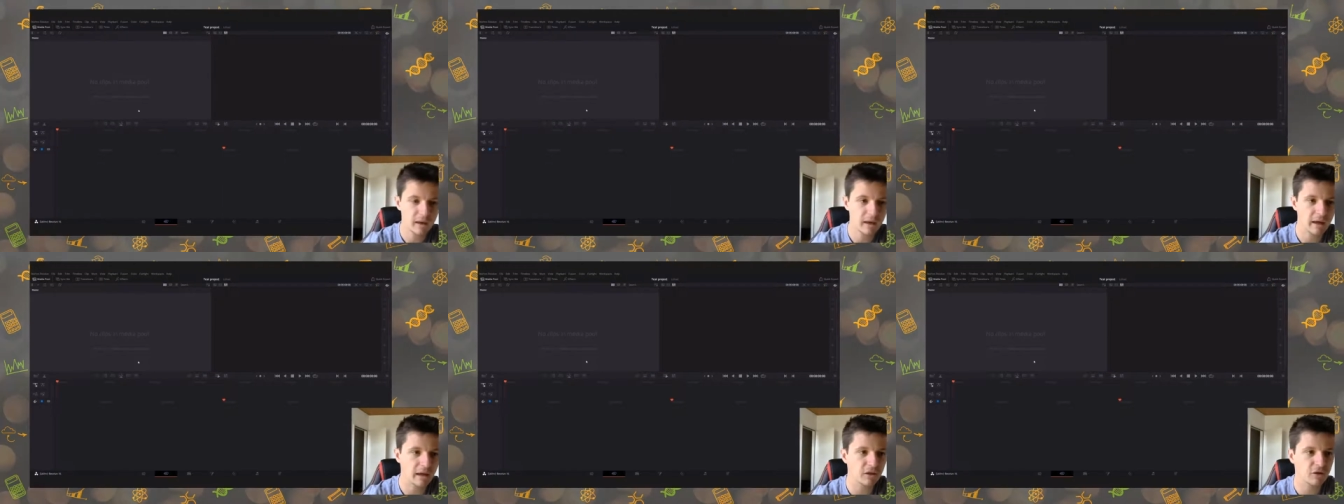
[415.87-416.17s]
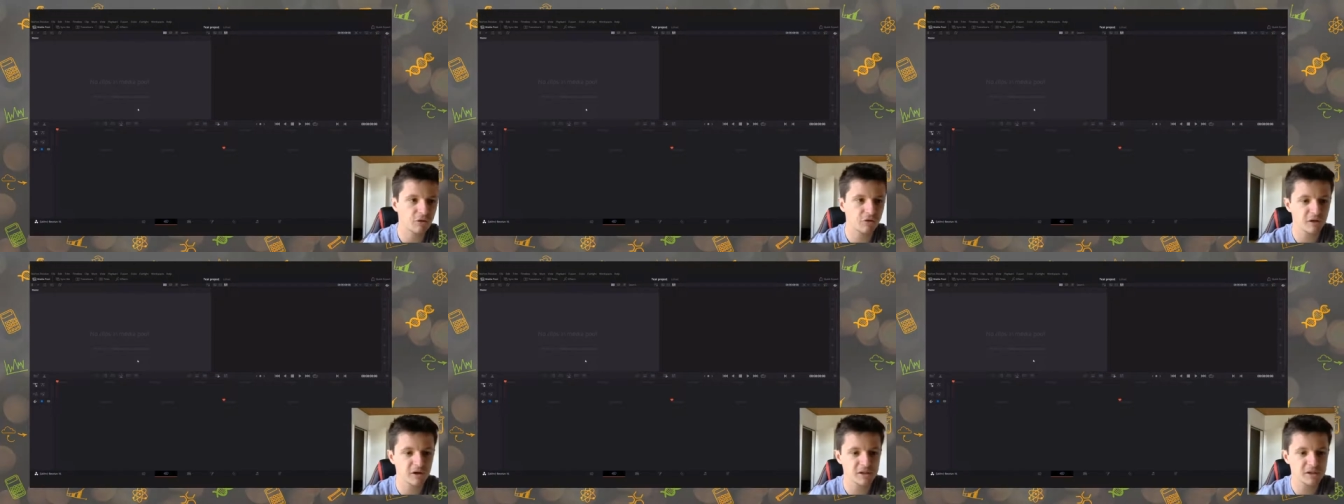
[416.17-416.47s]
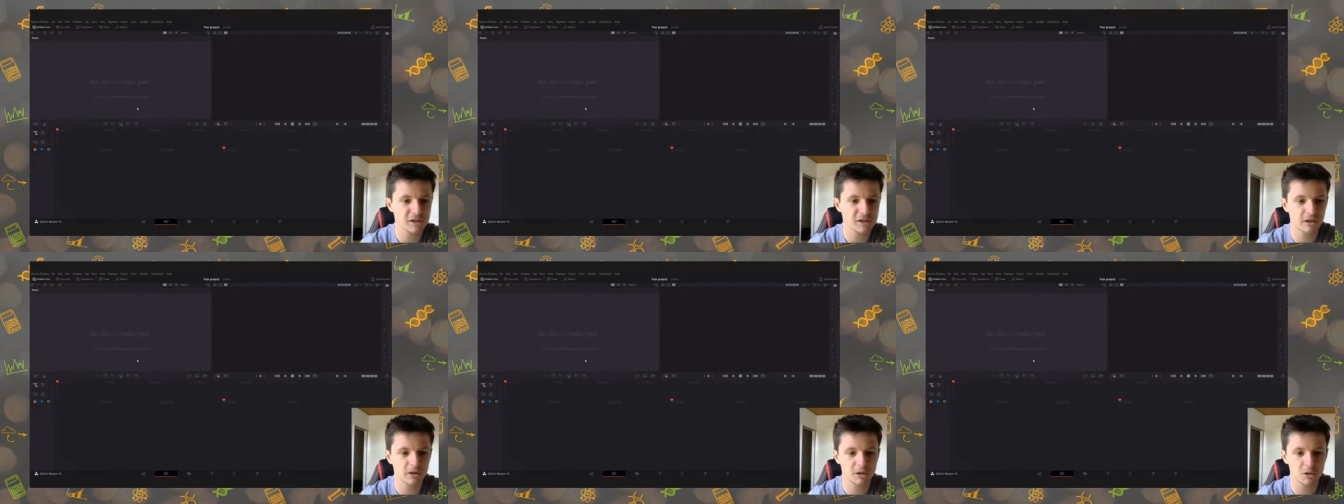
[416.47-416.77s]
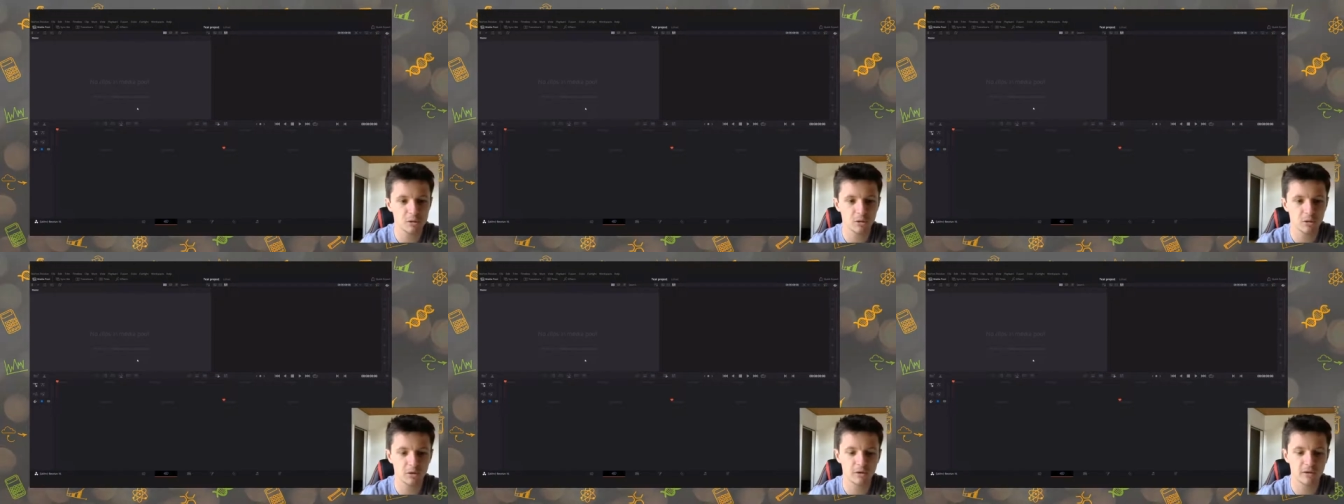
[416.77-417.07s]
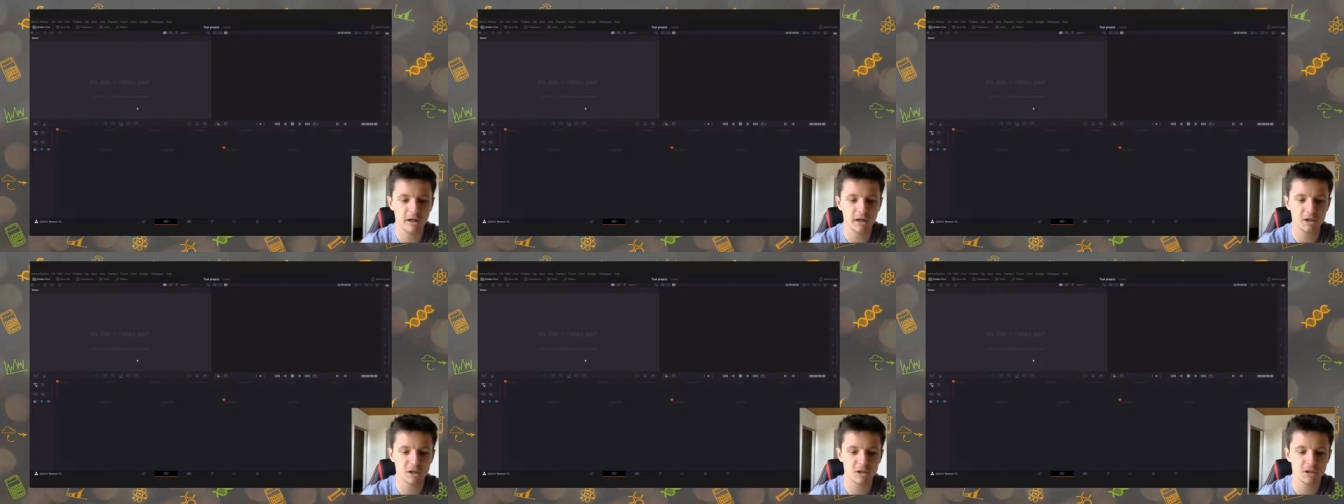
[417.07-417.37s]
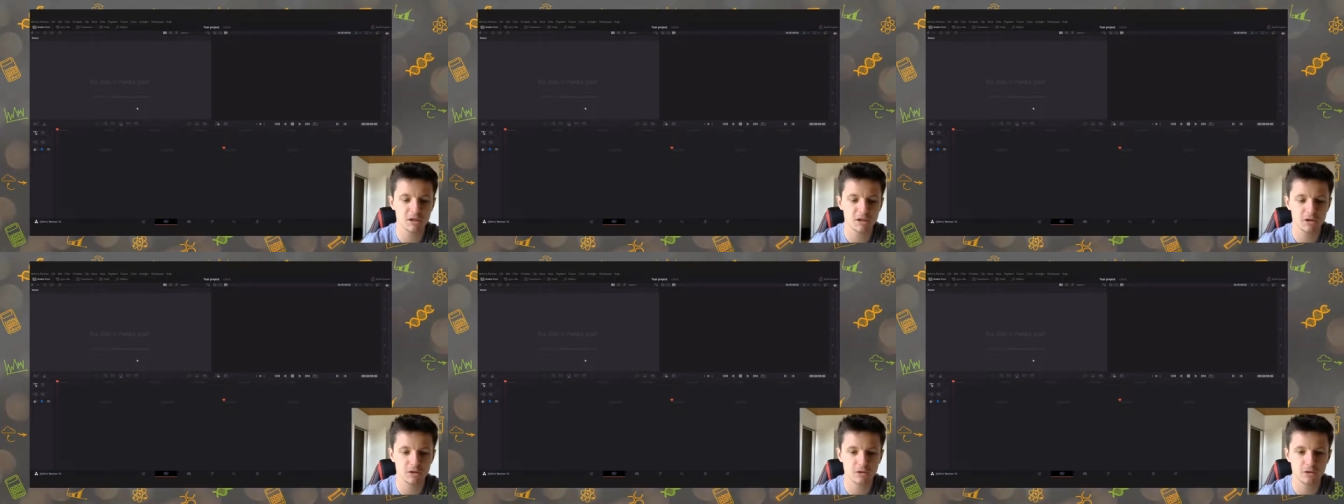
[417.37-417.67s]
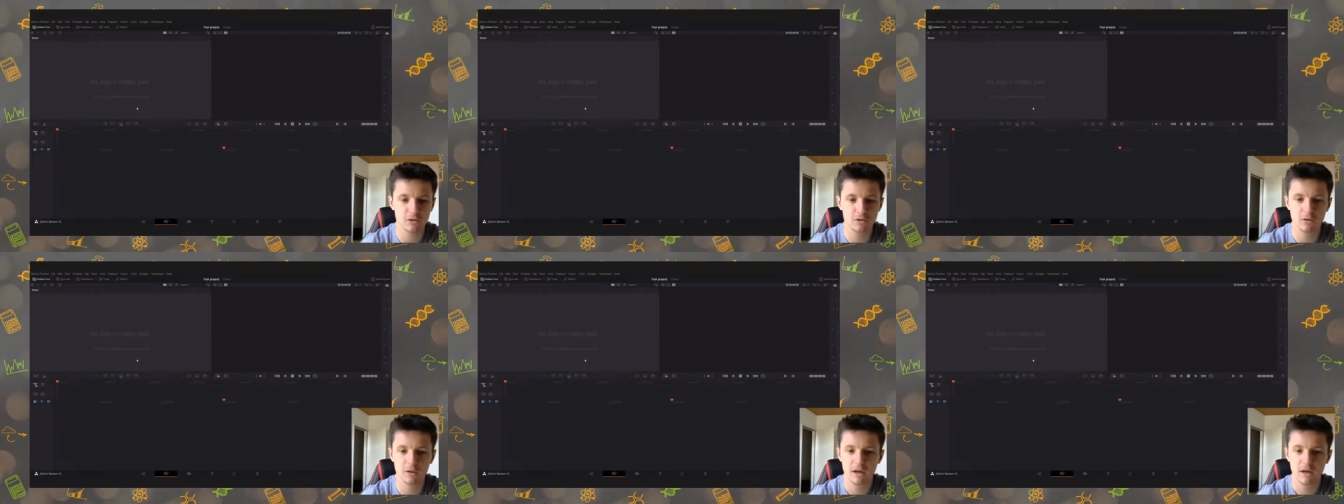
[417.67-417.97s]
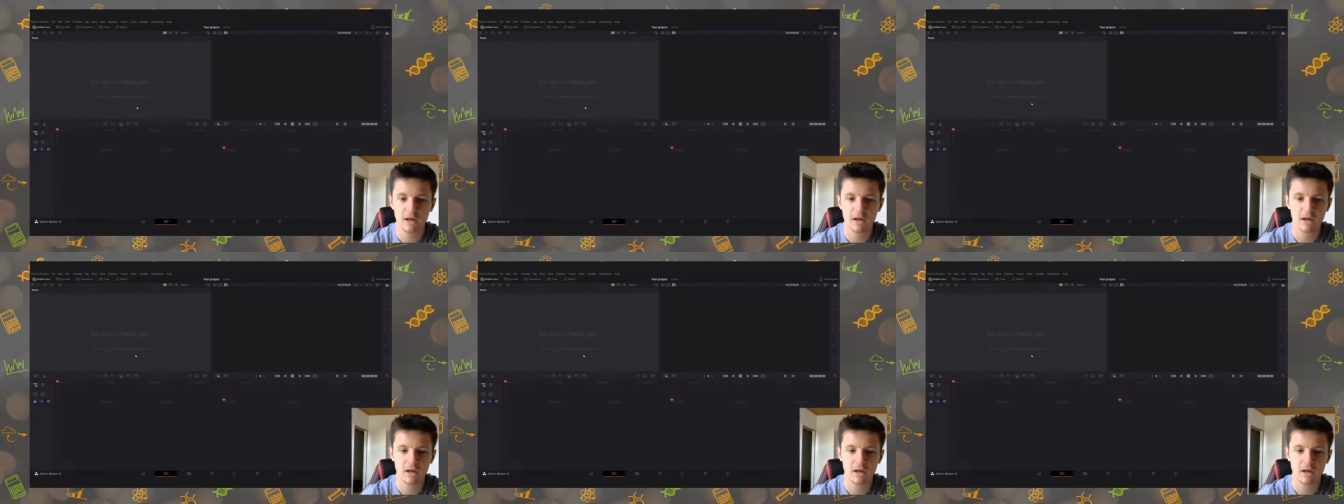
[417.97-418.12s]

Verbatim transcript: And the first thing to draw your attention to